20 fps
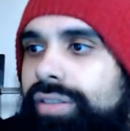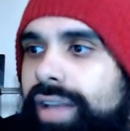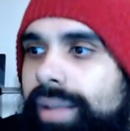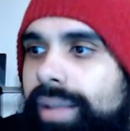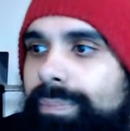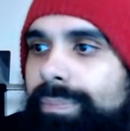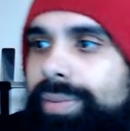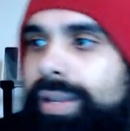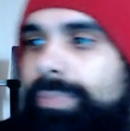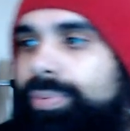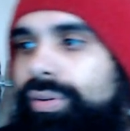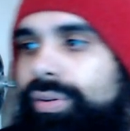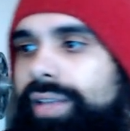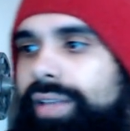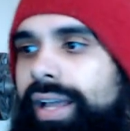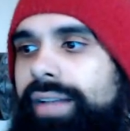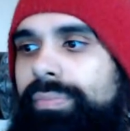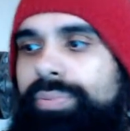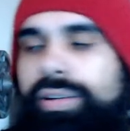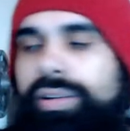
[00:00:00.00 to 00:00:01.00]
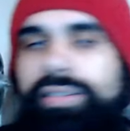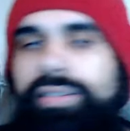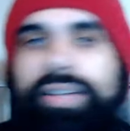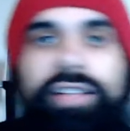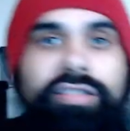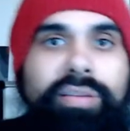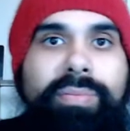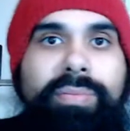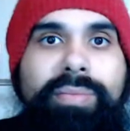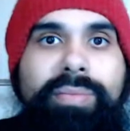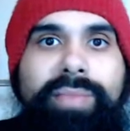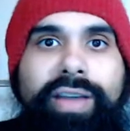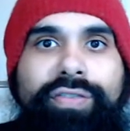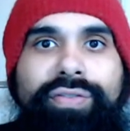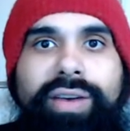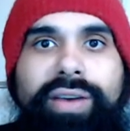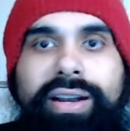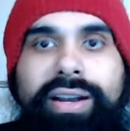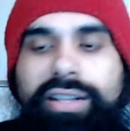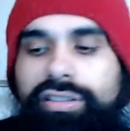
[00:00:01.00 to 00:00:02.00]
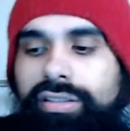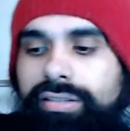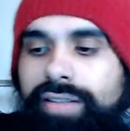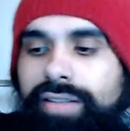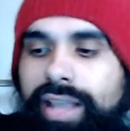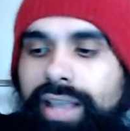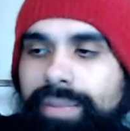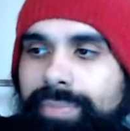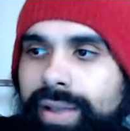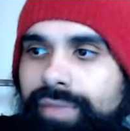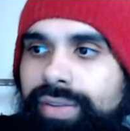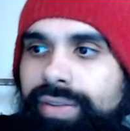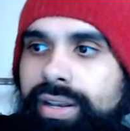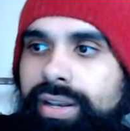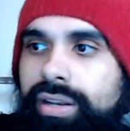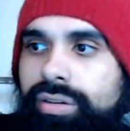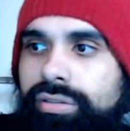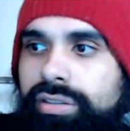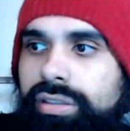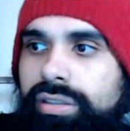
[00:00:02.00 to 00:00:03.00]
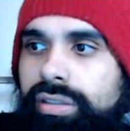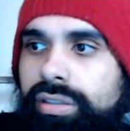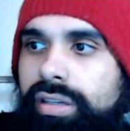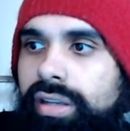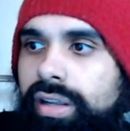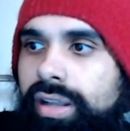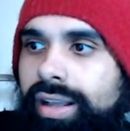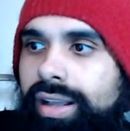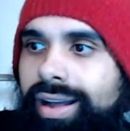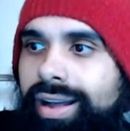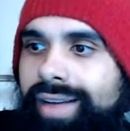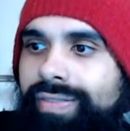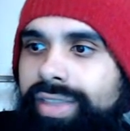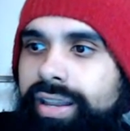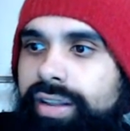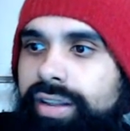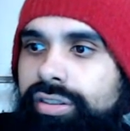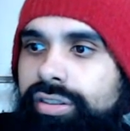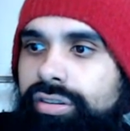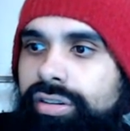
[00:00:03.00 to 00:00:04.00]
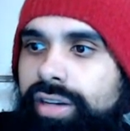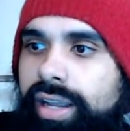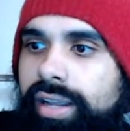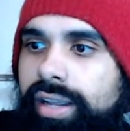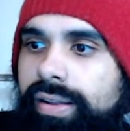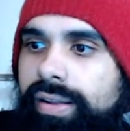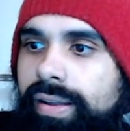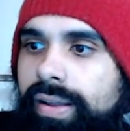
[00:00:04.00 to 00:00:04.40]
people that pretend to be my friend and just like my videos and on the internet.